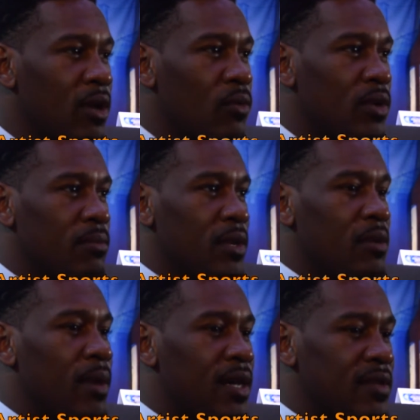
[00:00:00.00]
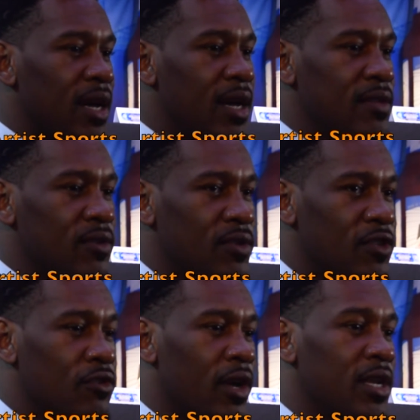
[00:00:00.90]
I don't want to minimize guys or
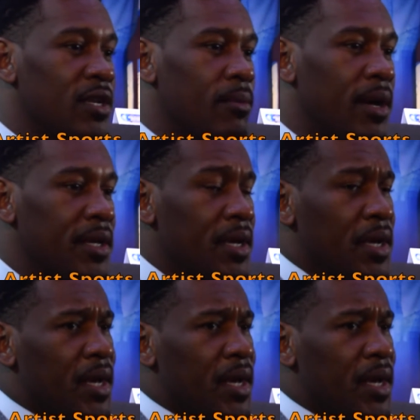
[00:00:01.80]
discredit anybody.